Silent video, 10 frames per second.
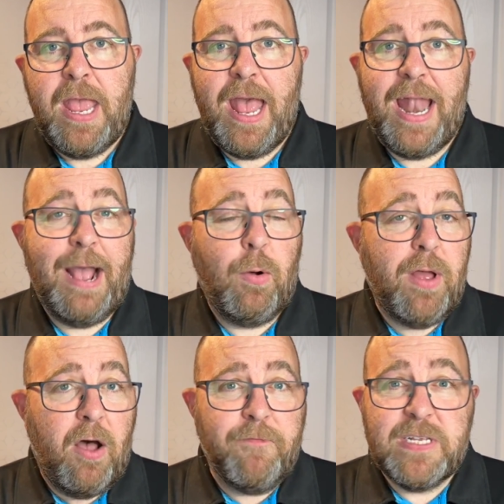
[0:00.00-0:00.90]
Now,
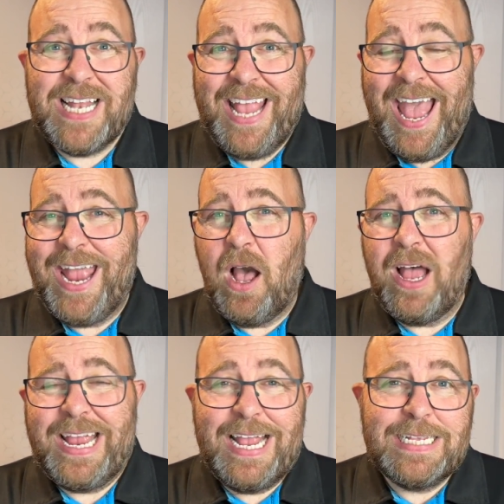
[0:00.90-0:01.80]
obviously,
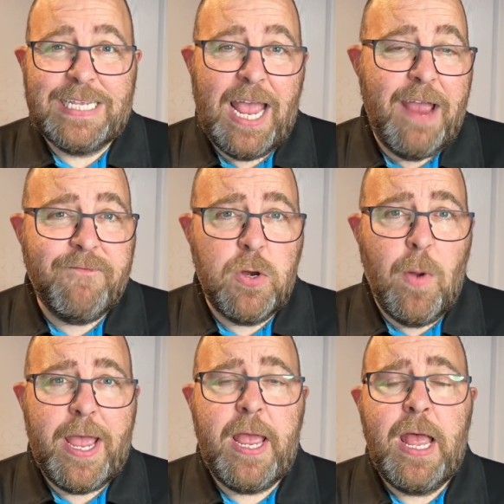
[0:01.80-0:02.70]
AI is
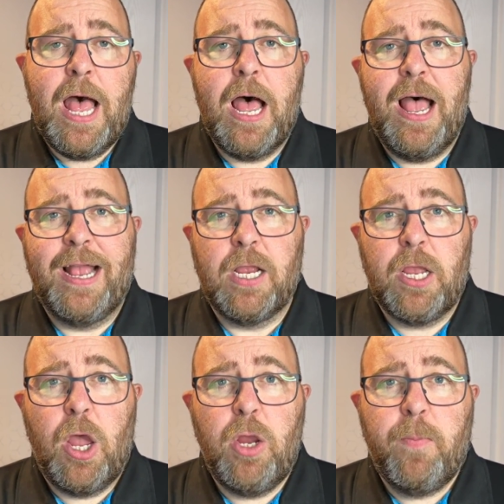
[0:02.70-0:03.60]
everywhere, and
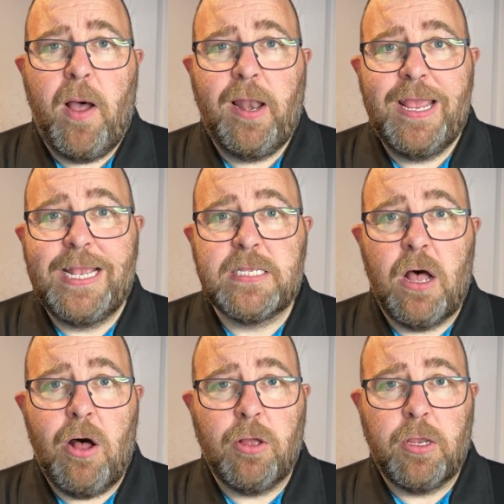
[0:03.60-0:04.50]
Copilot is
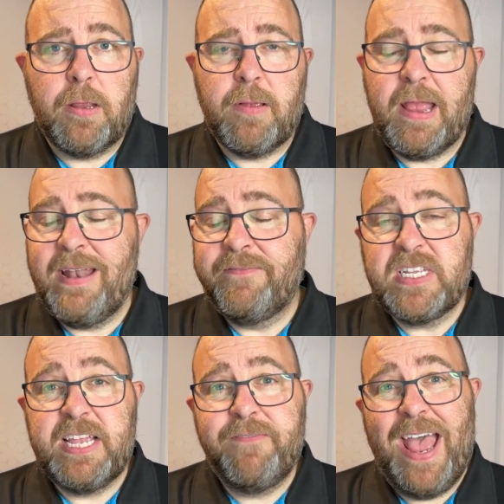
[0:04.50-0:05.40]
our
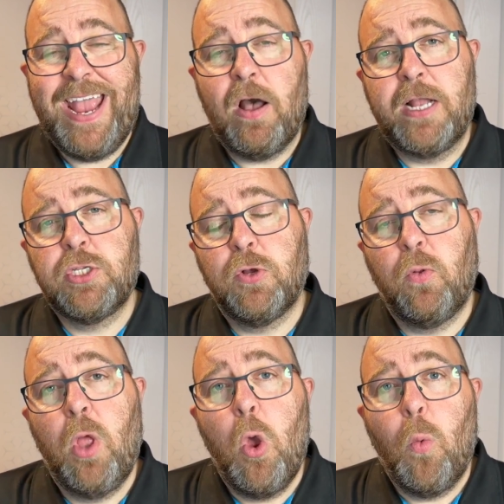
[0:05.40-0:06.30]
innovative AI
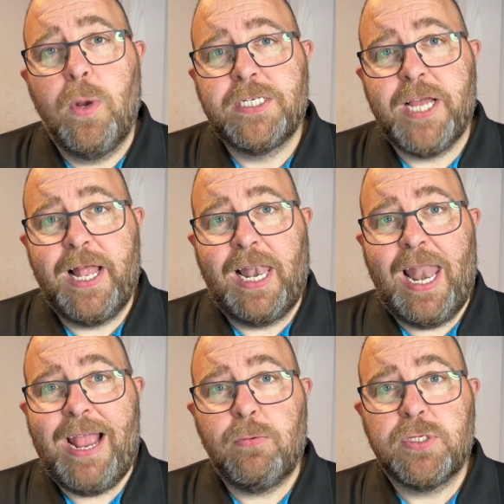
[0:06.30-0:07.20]
tool, which
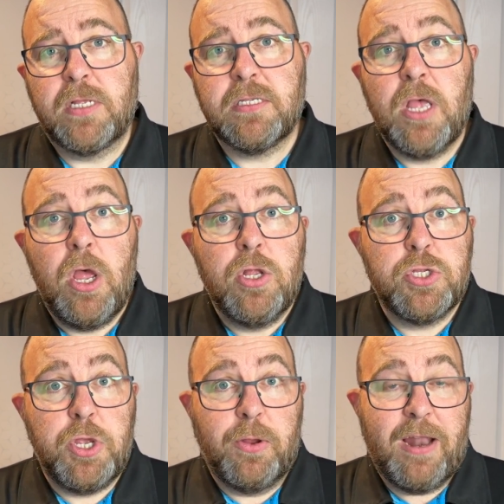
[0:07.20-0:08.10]
allows us
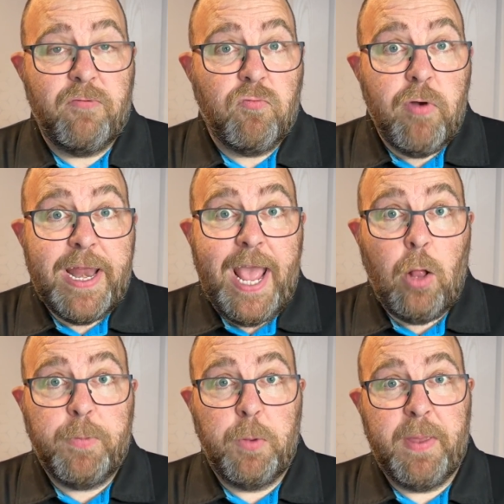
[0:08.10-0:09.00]
to kind of really
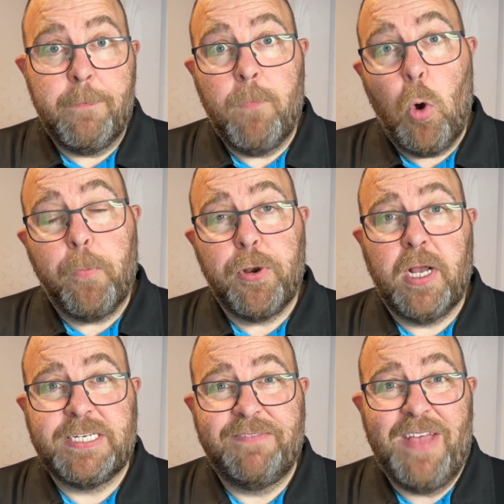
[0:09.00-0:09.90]
help you be more
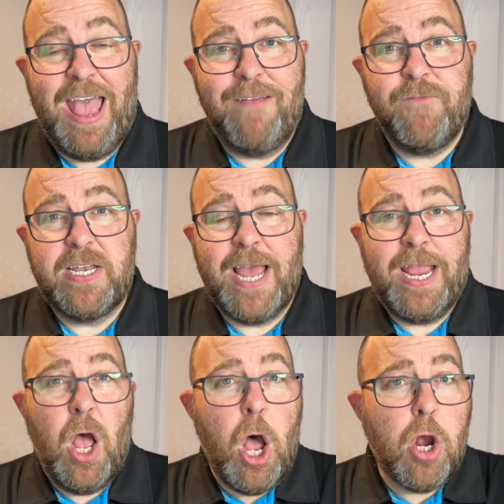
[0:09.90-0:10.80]
productive every day
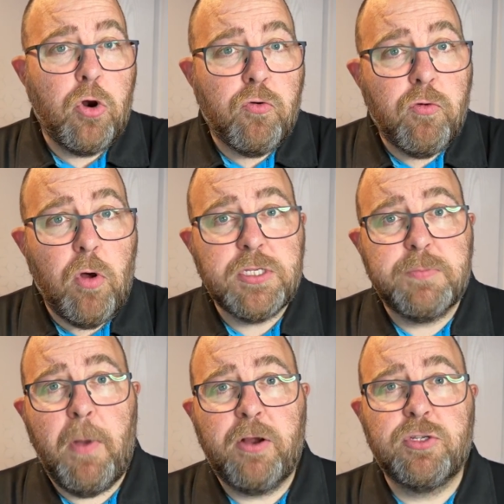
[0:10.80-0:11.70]
across
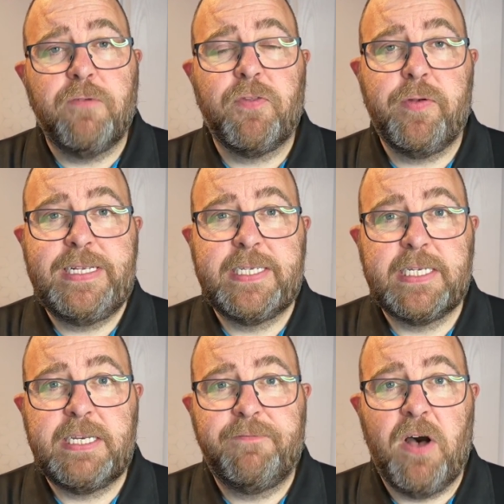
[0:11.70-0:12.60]
Microsoft
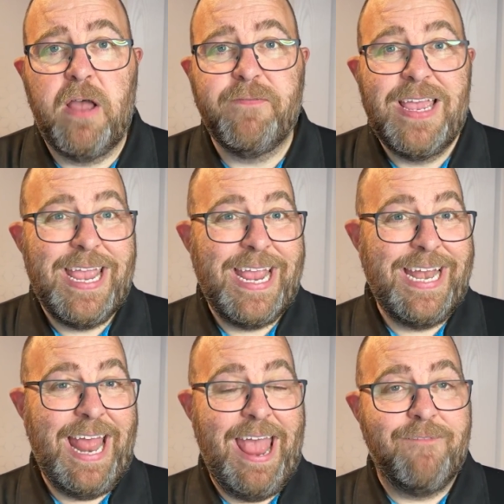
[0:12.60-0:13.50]
365
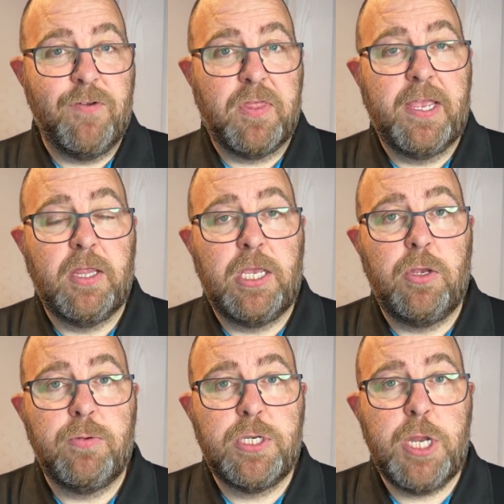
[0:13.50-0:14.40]
in everything that
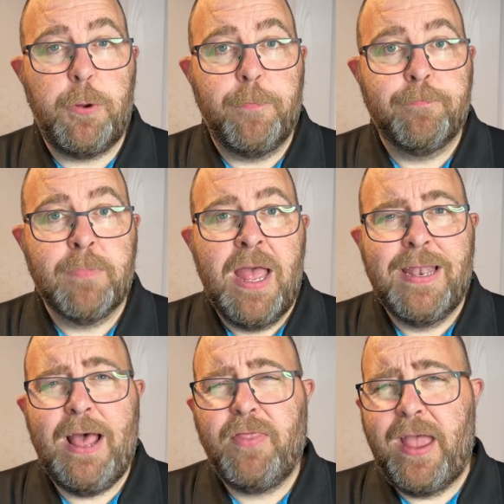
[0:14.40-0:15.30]
you do.
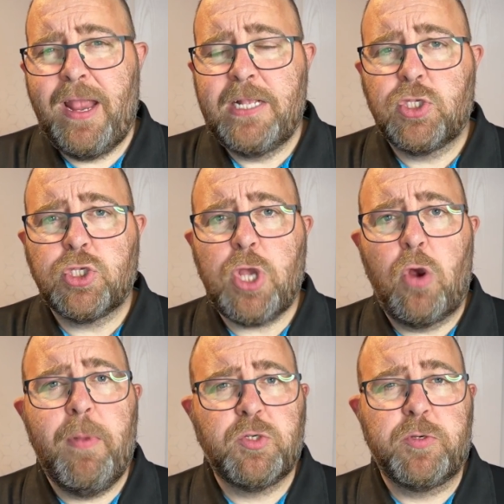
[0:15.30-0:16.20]
Now, there is so
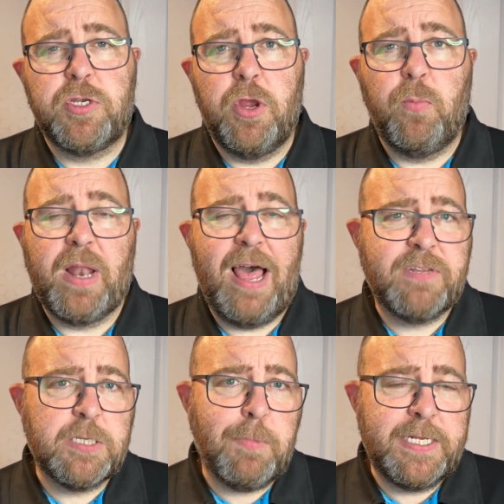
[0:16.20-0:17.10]
much to do. We'll have
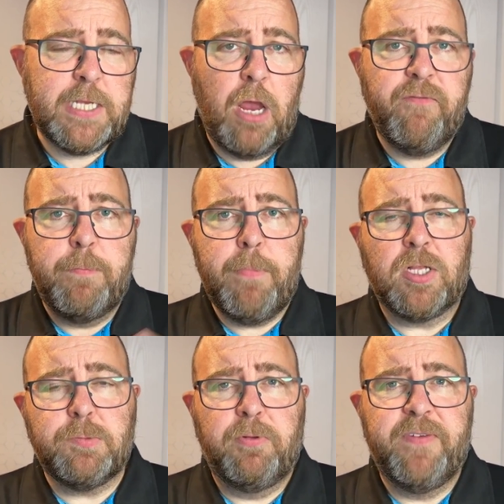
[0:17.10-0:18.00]
to split it over
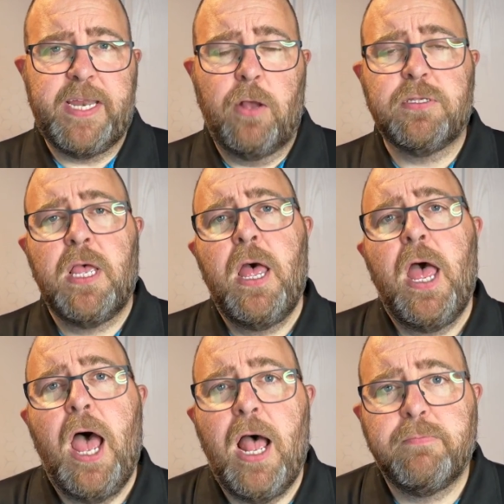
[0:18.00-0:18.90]
multiple videos.
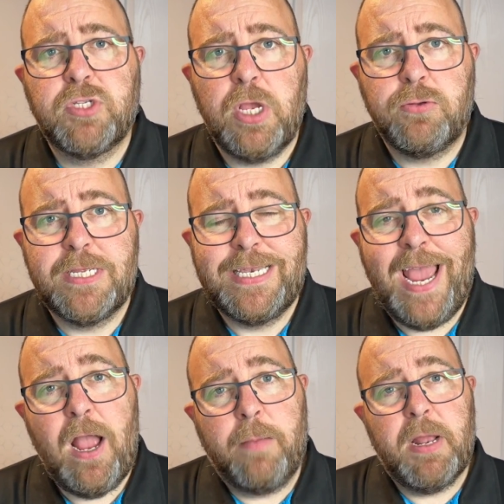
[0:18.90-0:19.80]
So
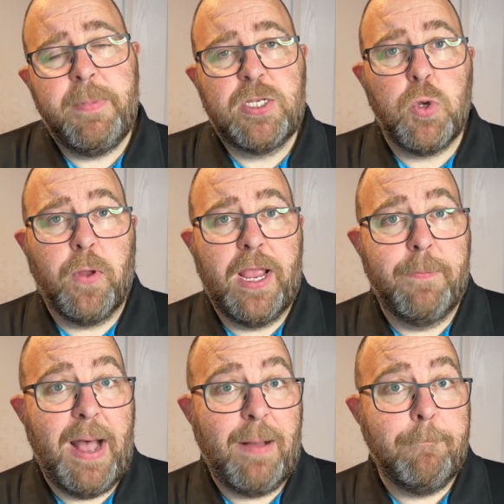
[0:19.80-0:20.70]
today I'm going to be talking
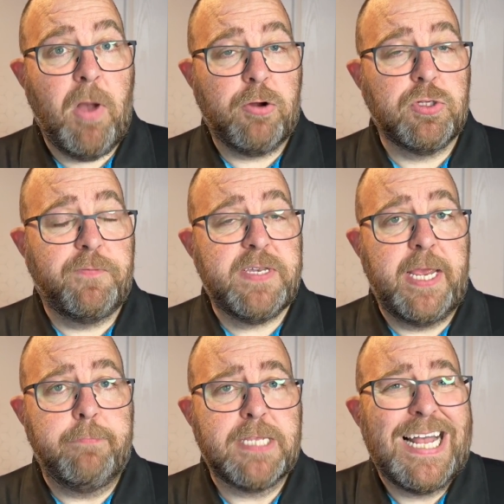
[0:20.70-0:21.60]
about Microsoft
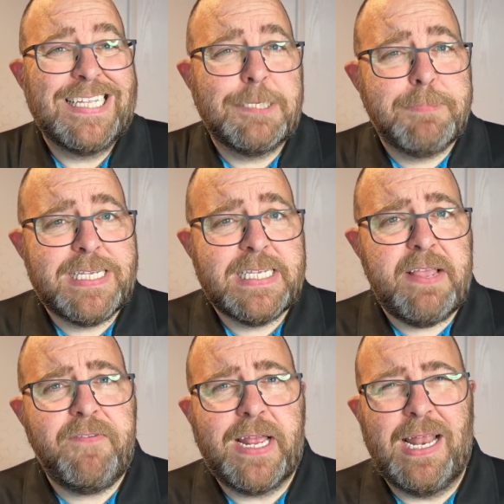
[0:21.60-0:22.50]
Teams and
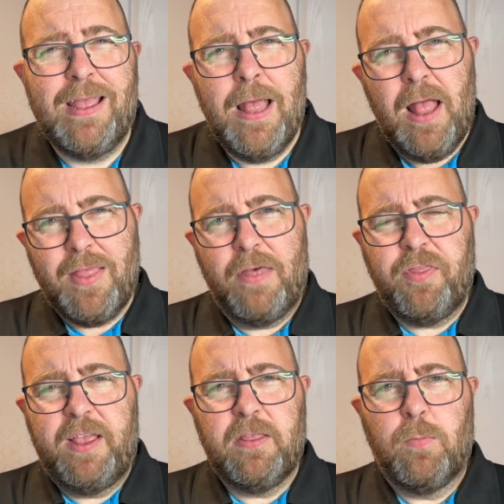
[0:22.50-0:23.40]
specifically that
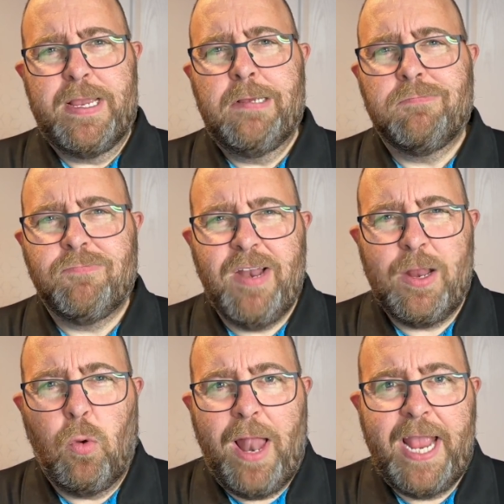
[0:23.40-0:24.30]
thing that we really
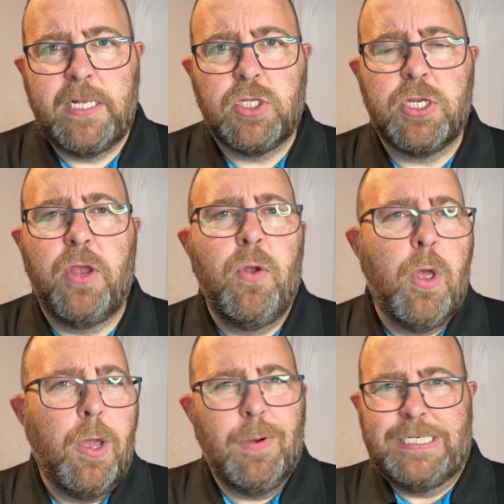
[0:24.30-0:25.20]
all hate to do,
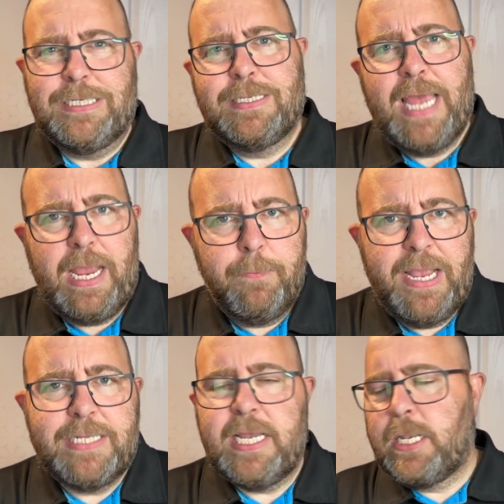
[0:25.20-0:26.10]
which is take
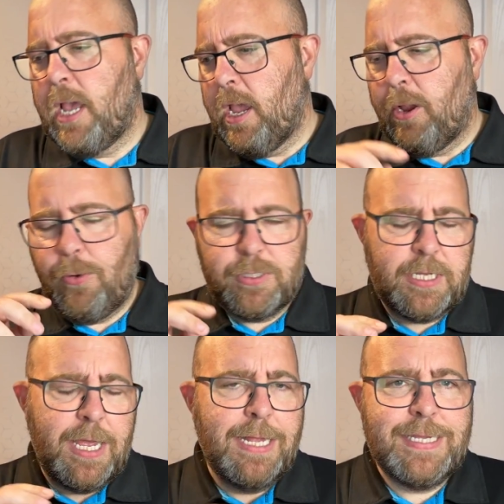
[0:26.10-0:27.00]
meeting
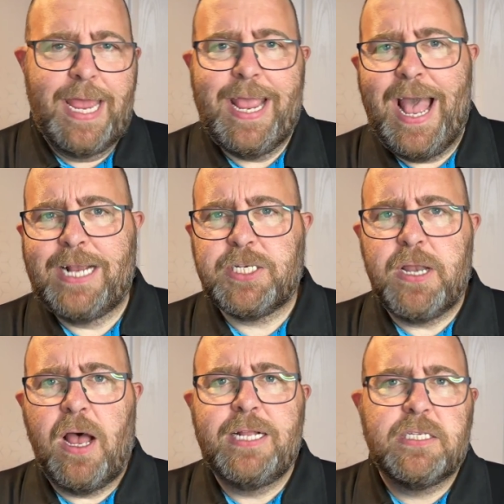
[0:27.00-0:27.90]
notes, take action
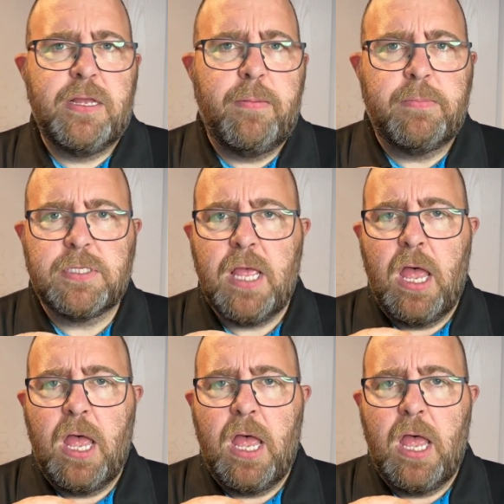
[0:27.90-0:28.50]
items,